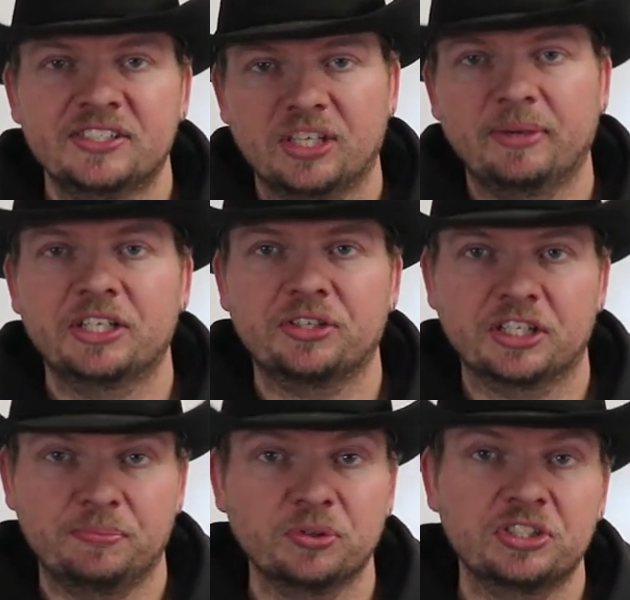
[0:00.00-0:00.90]

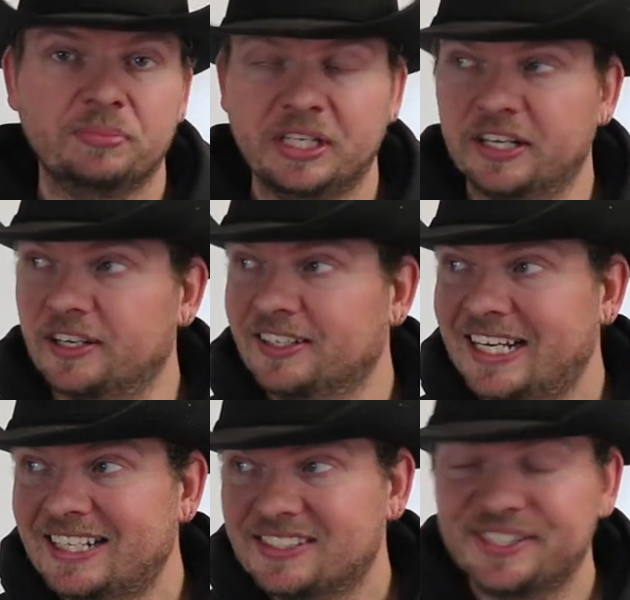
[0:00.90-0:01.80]
Semi-truck's supposed to be
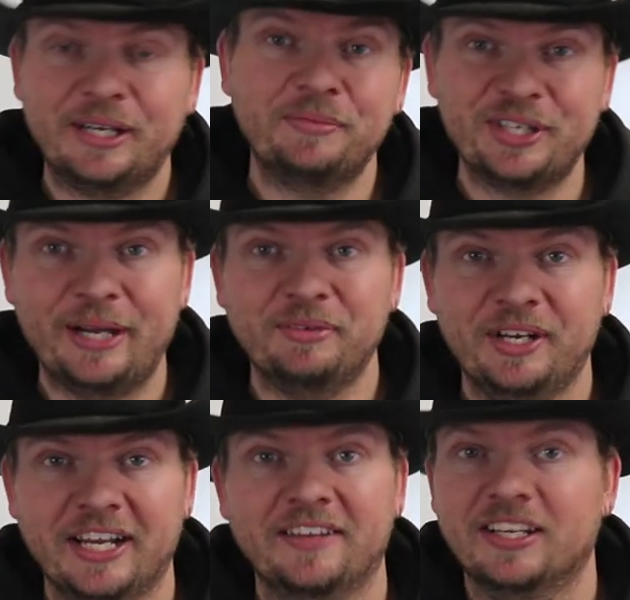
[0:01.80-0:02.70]
here sometime
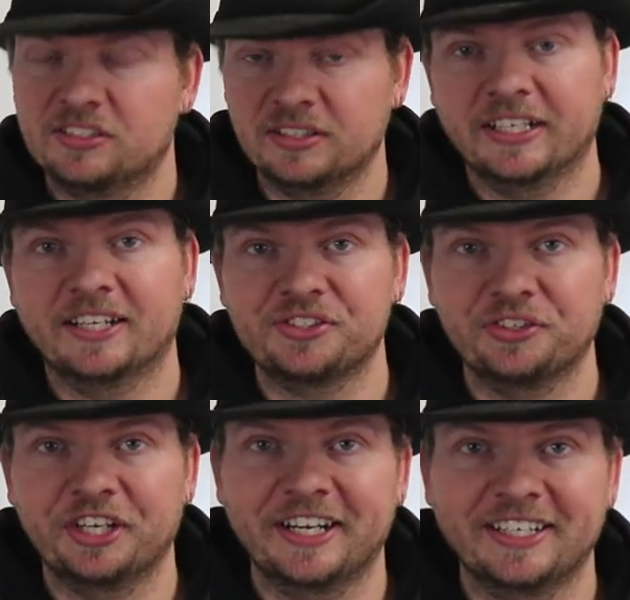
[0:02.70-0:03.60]
today. That's the
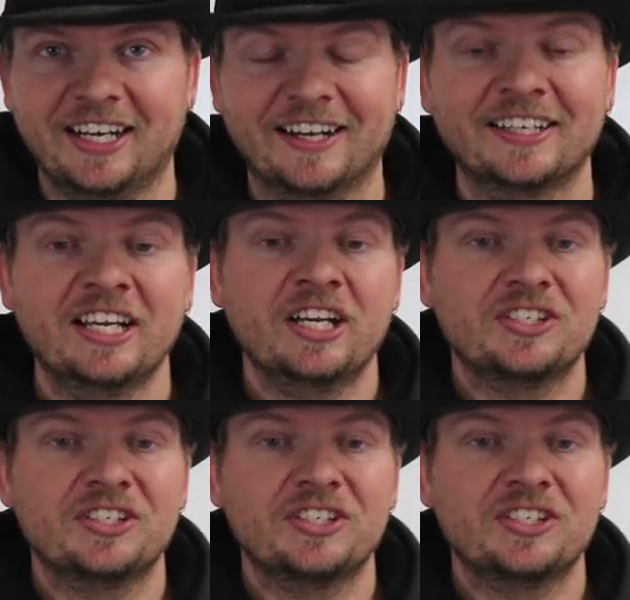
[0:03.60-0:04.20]
answer that I got.